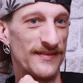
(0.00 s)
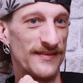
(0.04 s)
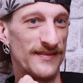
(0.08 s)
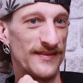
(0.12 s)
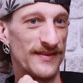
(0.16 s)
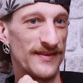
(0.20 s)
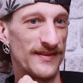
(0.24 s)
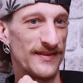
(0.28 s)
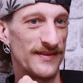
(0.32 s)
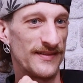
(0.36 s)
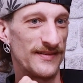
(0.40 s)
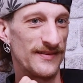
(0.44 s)

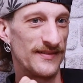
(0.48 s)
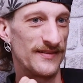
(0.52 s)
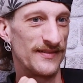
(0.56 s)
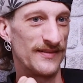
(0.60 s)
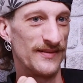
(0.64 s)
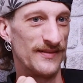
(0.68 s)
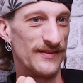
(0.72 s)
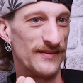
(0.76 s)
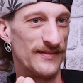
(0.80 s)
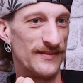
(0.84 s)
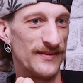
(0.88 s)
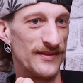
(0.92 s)
Yeah,
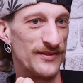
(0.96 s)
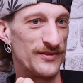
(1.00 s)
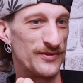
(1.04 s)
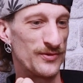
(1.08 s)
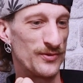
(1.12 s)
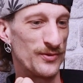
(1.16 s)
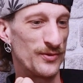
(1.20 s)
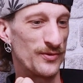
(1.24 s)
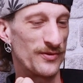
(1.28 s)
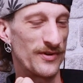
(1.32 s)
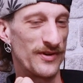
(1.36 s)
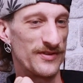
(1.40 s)
the
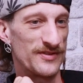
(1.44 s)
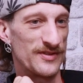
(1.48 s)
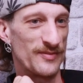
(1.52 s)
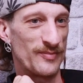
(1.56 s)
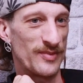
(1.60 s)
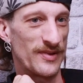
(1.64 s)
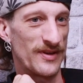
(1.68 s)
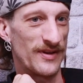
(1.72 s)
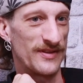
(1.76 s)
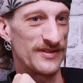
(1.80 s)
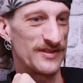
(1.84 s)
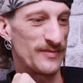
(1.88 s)
soil grows the
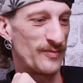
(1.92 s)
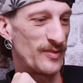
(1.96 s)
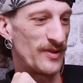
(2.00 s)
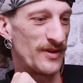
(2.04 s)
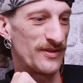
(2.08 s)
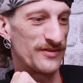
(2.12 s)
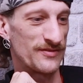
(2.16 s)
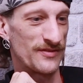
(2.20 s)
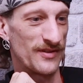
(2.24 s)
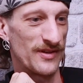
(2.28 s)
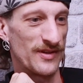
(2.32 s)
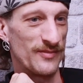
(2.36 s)
plants,
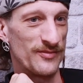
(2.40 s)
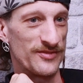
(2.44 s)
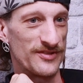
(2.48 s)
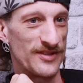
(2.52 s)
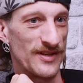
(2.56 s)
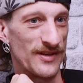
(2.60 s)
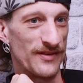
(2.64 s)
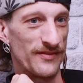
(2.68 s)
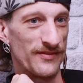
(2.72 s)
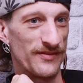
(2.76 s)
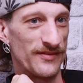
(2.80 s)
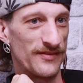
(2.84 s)
plants grow
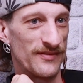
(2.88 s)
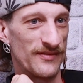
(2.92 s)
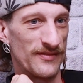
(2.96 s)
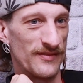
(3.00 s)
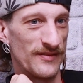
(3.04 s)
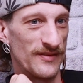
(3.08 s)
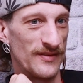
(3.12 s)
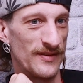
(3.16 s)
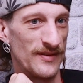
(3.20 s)
themselves.